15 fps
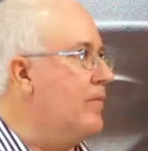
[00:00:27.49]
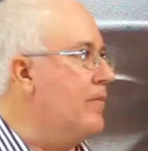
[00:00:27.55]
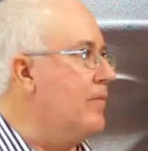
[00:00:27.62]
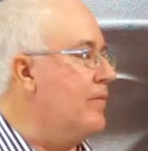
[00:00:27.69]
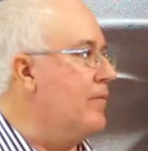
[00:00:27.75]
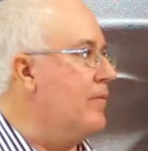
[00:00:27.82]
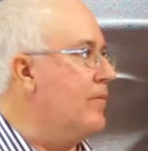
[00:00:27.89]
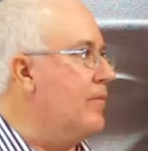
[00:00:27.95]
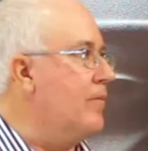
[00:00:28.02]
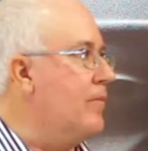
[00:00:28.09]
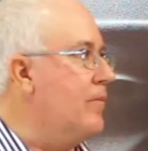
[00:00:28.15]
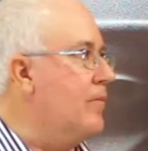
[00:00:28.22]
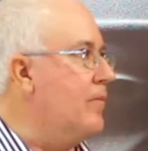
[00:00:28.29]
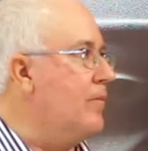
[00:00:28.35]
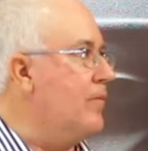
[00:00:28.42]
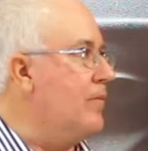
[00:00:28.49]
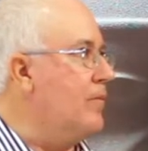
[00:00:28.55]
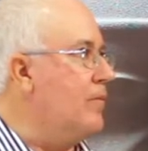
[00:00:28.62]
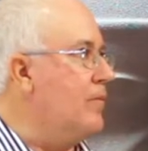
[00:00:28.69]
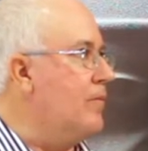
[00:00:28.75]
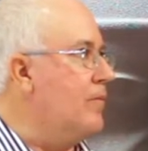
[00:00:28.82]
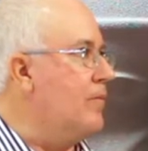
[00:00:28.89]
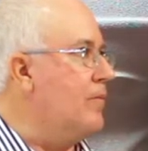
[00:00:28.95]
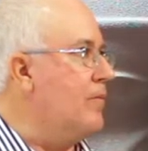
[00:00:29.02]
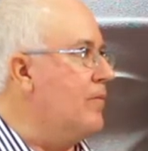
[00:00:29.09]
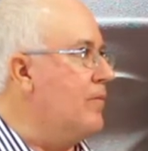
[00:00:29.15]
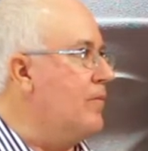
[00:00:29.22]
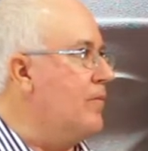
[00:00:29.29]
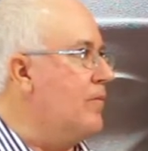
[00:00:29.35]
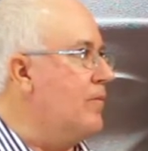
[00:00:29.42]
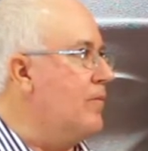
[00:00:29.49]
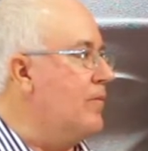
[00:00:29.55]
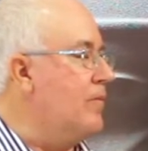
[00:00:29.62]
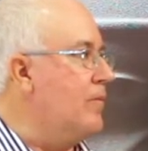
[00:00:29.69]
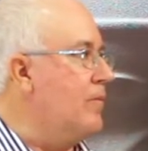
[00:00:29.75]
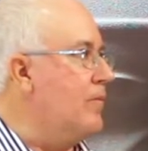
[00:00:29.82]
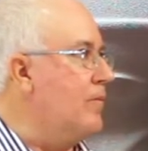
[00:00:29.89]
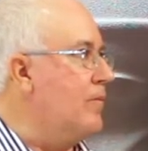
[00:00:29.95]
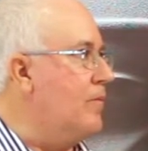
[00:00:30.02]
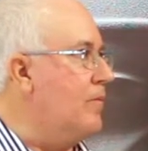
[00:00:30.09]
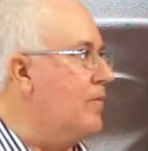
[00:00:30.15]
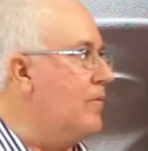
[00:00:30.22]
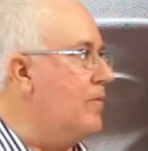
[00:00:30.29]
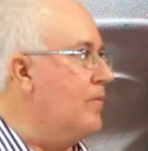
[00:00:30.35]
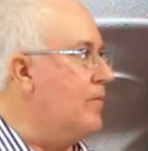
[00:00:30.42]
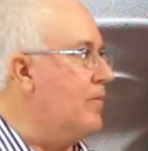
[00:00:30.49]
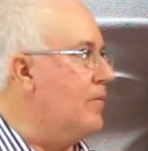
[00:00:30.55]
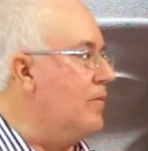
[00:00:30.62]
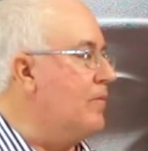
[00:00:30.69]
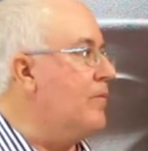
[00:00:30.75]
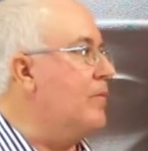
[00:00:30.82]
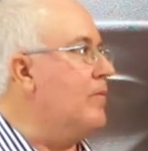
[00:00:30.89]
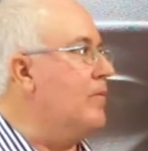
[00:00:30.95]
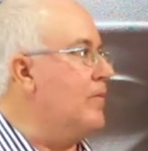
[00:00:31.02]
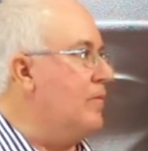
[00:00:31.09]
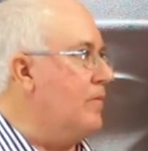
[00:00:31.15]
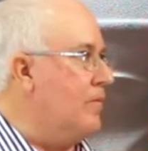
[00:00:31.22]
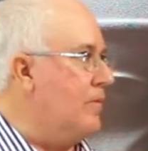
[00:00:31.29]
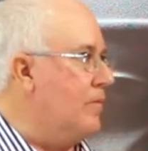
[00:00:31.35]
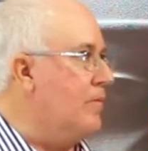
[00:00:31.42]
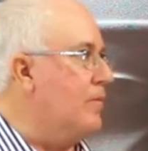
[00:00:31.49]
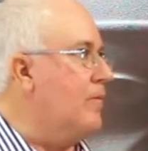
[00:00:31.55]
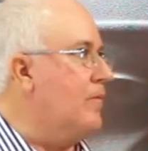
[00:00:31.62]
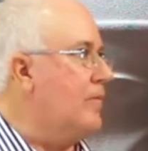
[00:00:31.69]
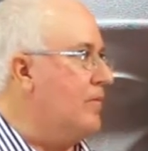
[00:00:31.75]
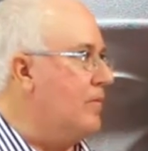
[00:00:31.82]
No words are spoken by the person on screen.